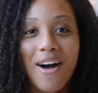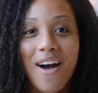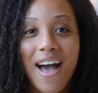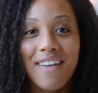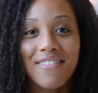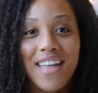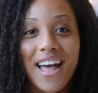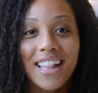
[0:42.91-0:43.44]

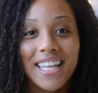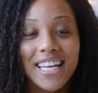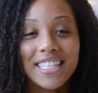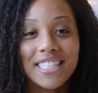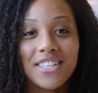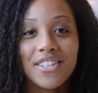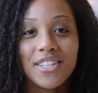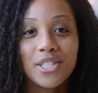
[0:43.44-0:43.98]
have that
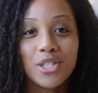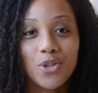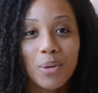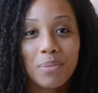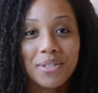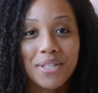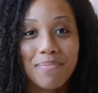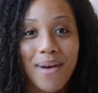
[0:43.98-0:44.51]
linked in the
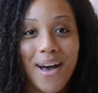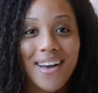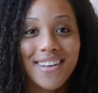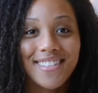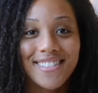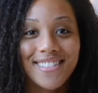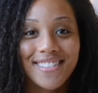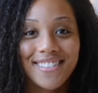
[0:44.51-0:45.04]
description
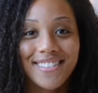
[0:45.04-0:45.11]
box.